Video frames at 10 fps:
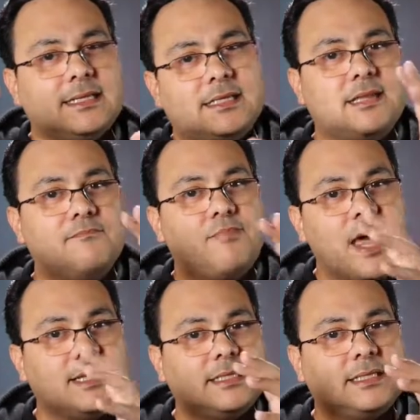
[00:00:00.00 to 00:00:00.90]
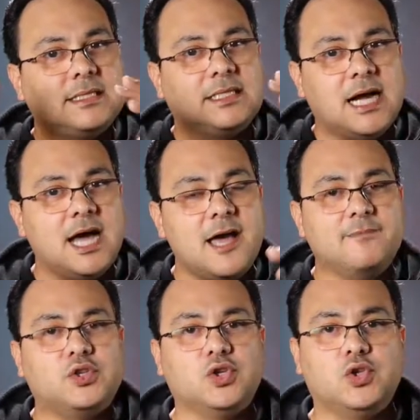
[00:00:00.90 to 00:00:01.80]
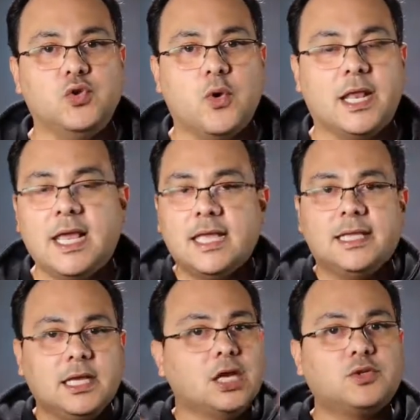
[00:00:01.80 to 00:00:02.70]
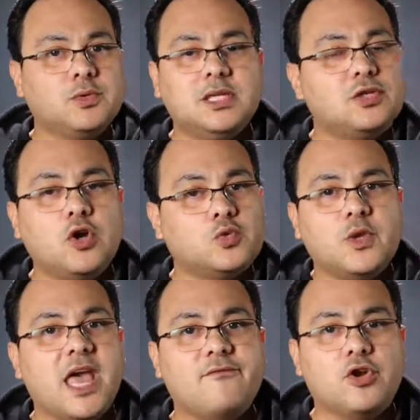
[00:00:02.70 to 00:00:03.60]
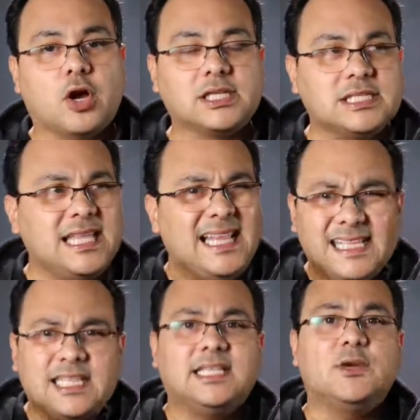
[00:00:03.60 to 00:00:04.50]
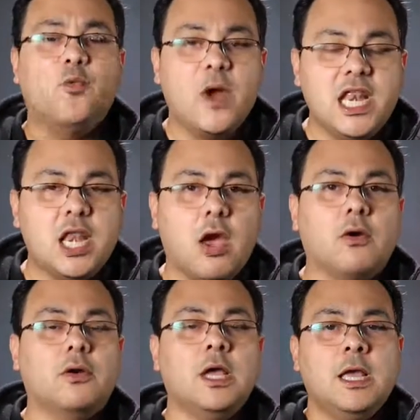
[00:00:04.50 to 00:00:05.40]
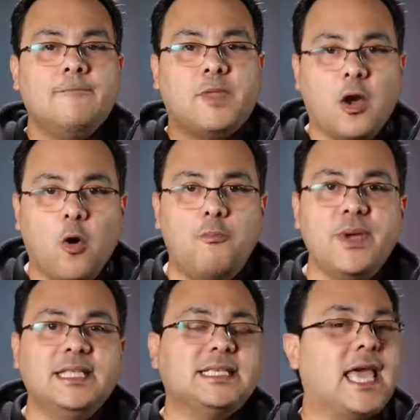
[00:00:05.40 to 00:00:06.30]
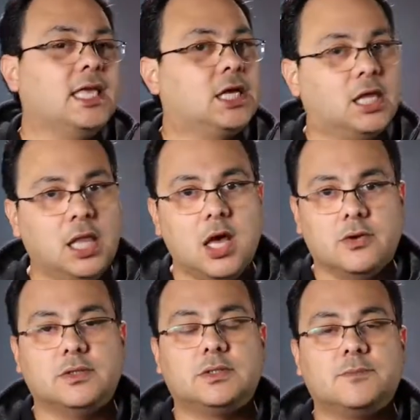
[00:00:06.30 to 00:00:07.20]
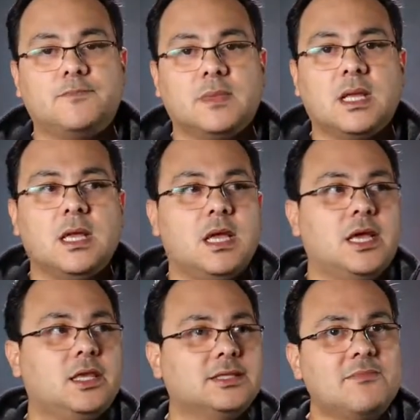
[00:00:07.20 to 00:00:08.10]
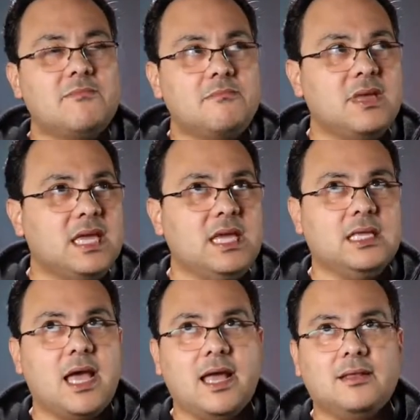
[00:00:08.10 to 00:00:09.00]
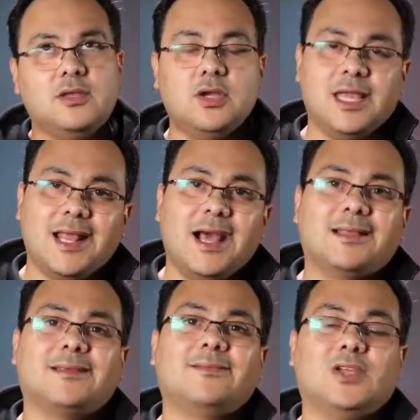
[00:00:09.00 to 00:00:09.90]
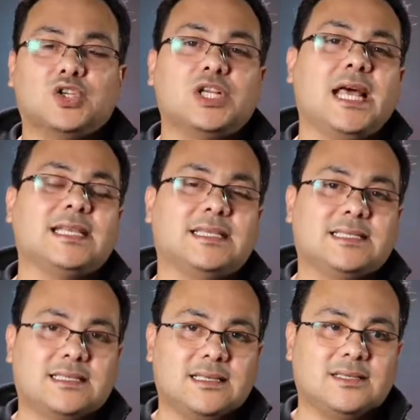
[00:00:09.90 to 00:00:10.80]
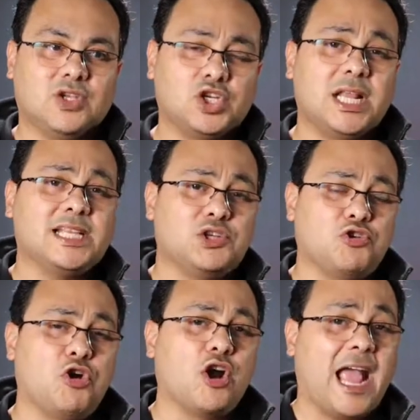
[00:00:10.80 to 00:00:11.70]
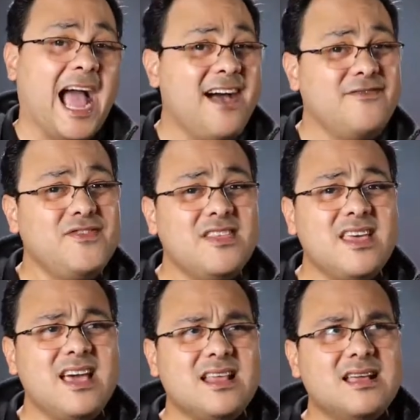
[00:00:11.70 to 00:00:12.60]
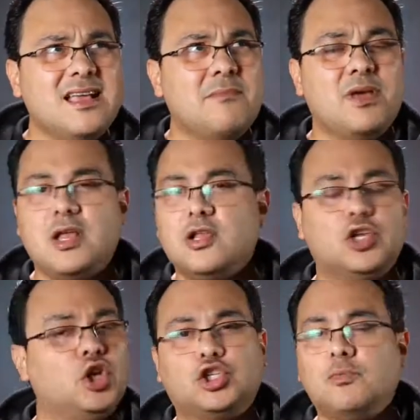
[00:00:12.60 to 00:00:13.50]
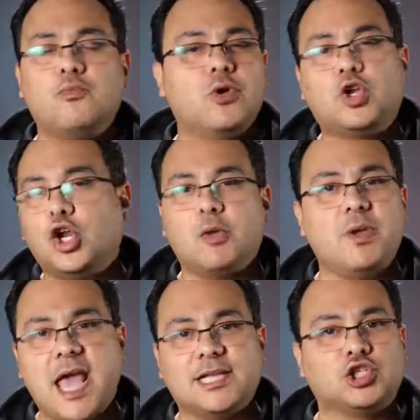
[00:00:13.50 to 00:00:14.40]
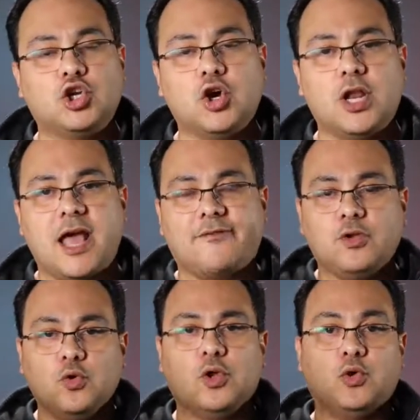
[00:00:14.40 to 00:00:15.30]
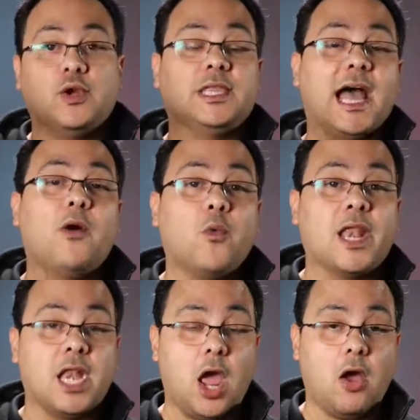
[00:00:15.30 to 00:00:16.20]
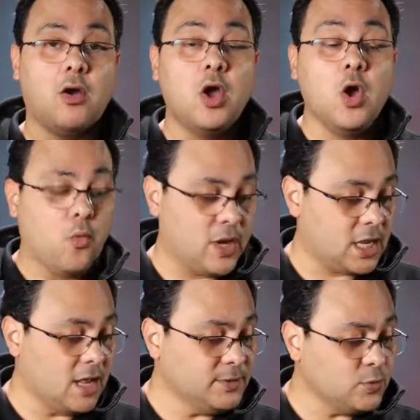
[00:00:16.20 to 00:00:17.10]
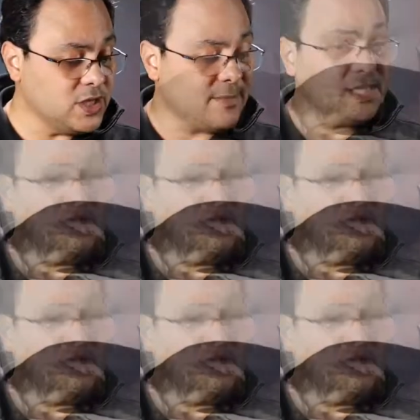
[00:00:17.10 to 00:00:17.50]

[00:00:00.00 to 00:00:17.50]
the best time to do it. And this goes with every dog. It's a window that opens and closes. It doesn't mean that you cannot socialize your dog after that, but it isn't going to be as good as you do during that window. When it comes with German